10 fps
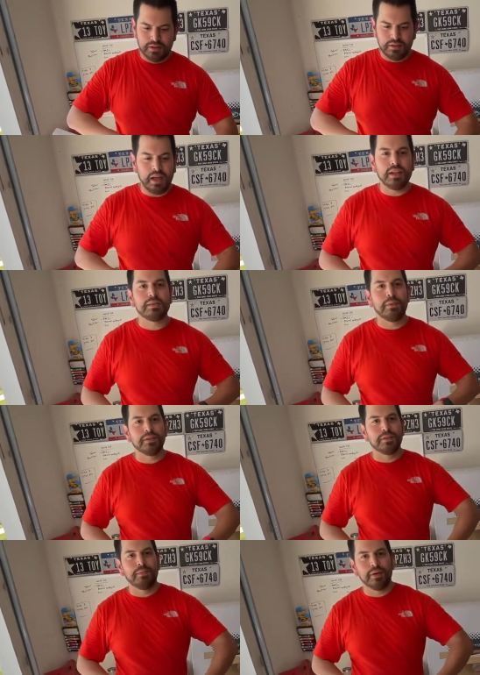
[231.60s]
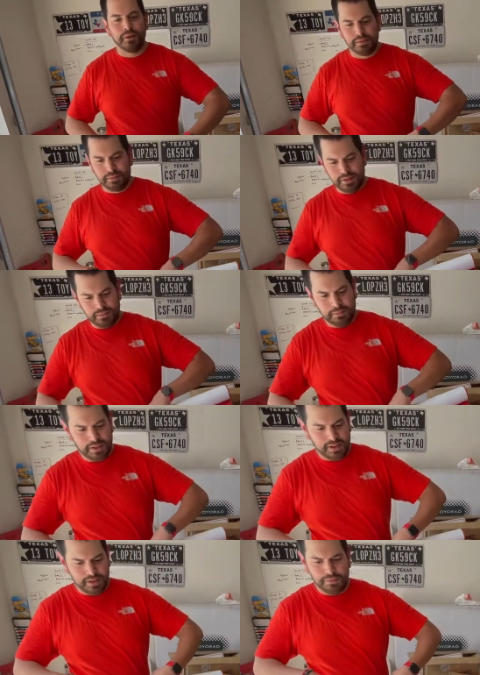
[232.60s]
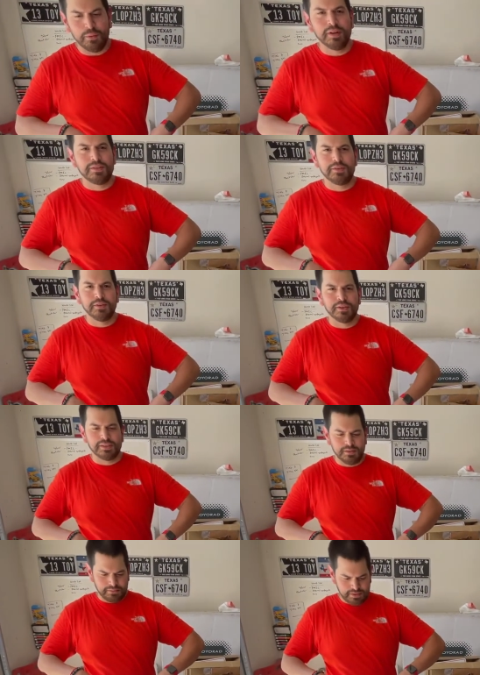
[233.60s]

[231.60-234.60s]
Not sponsored by Grimmspeed, but if you want to, hook us up.